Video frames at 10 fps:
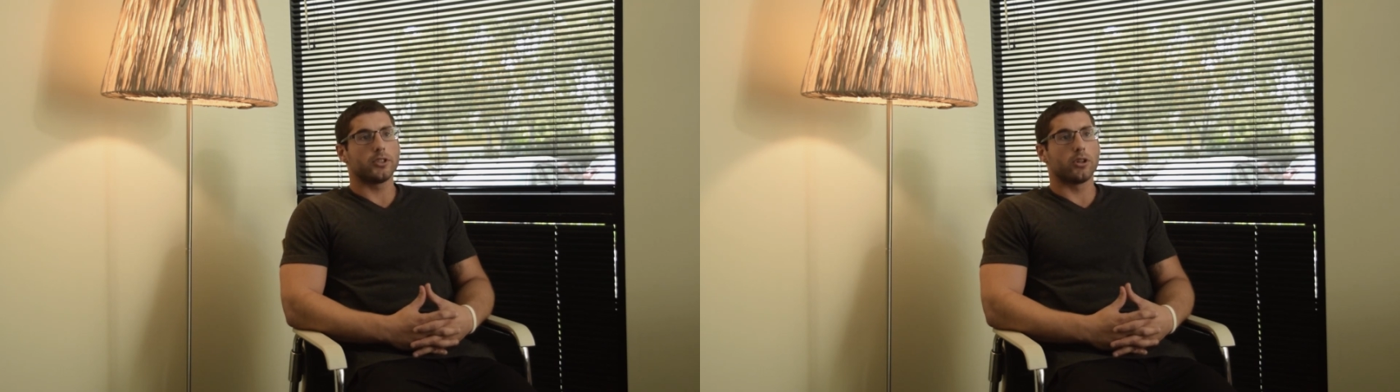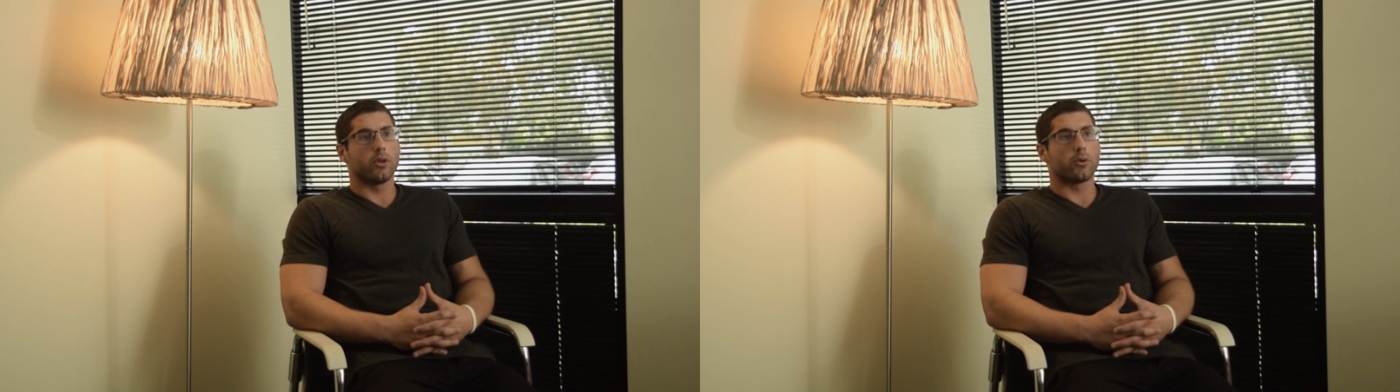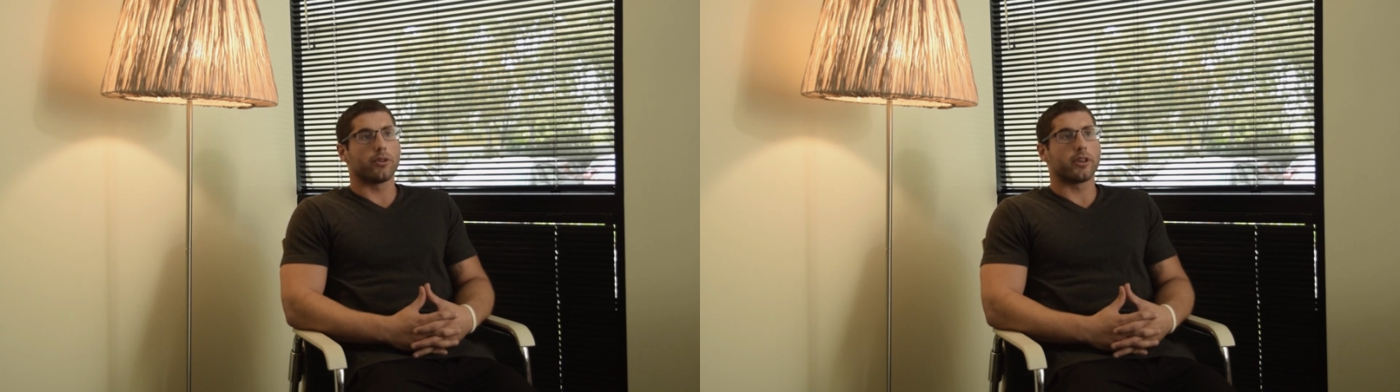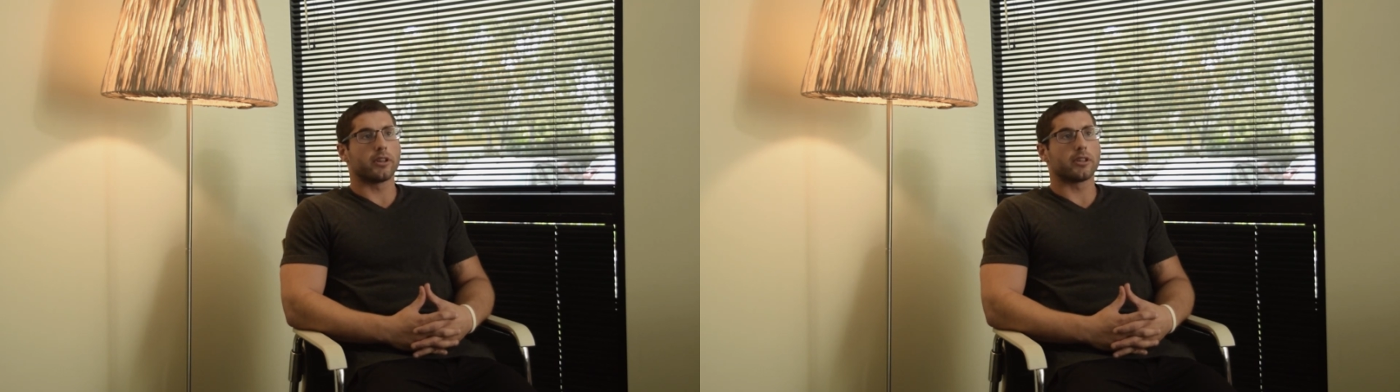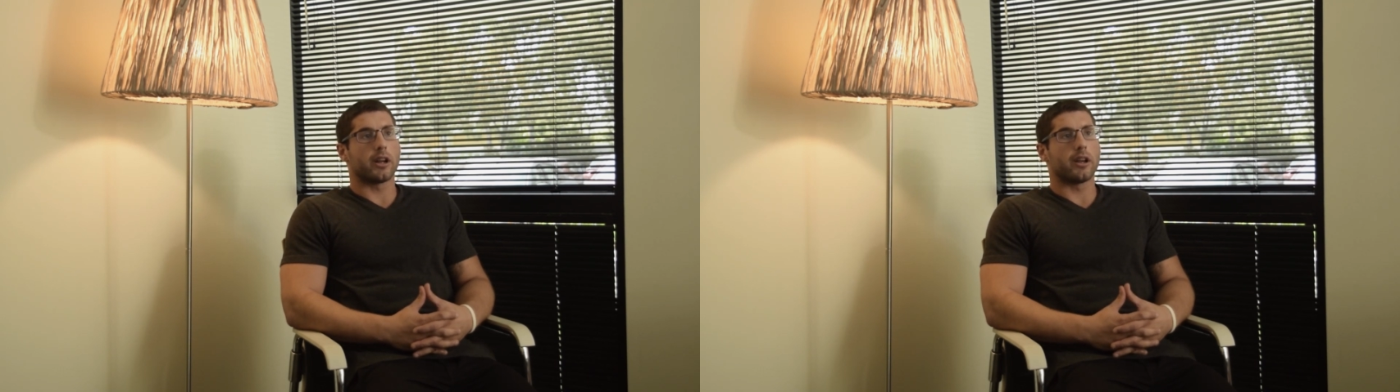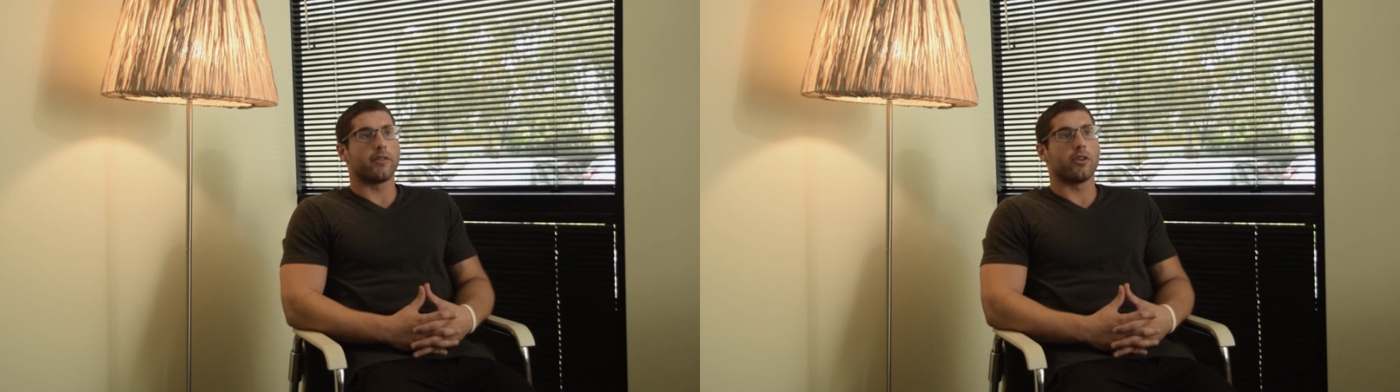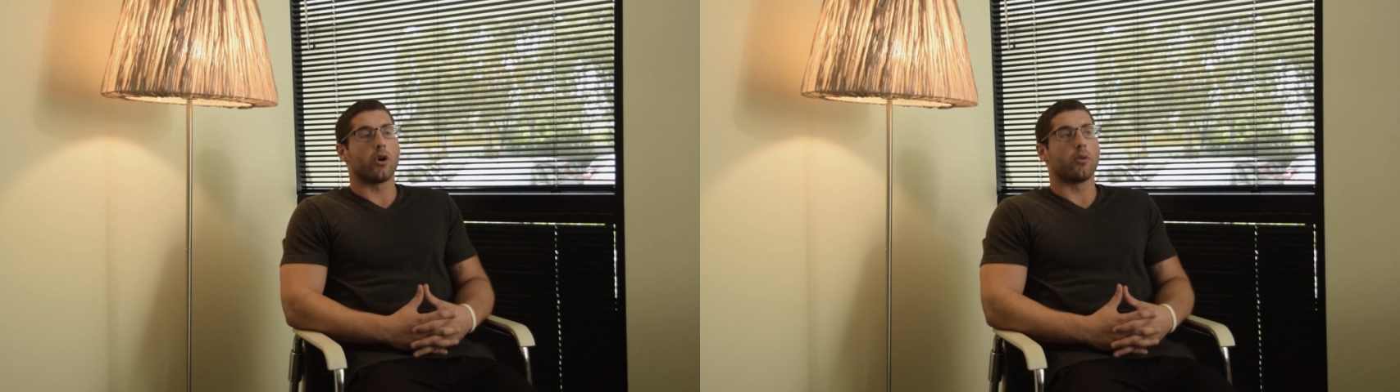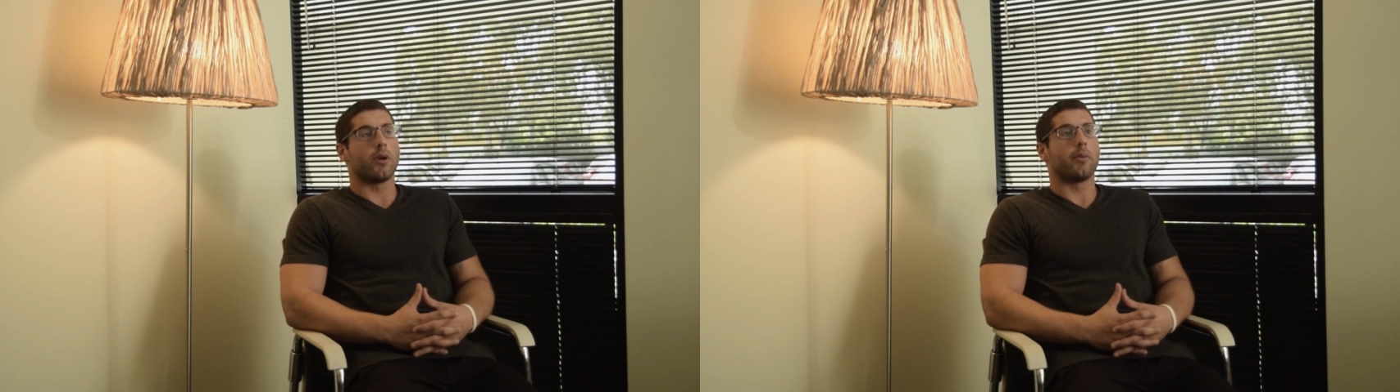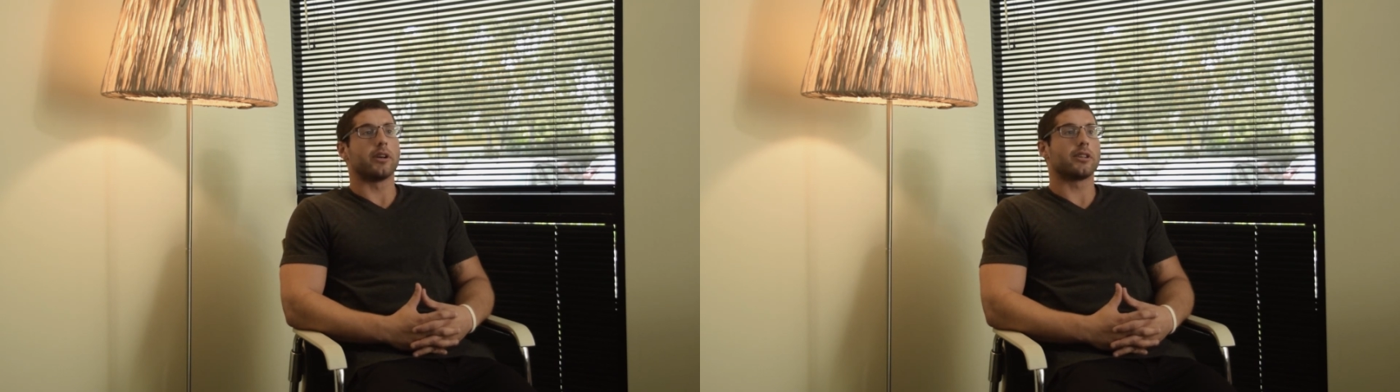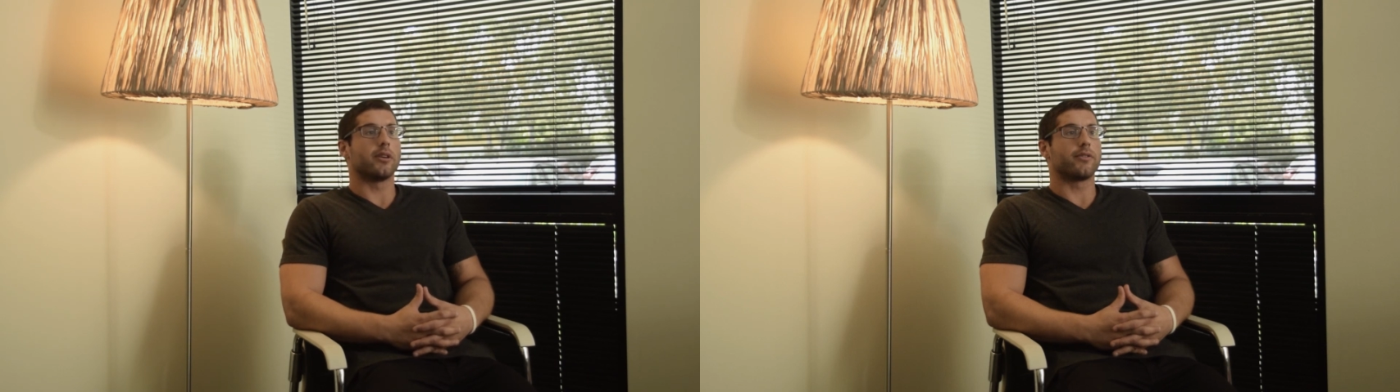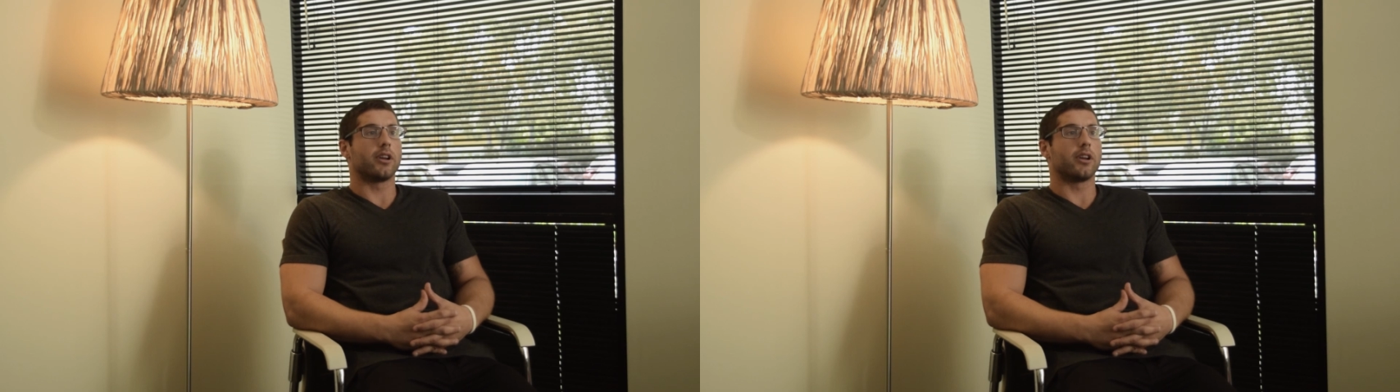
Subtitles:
There were things that I'd never known about myself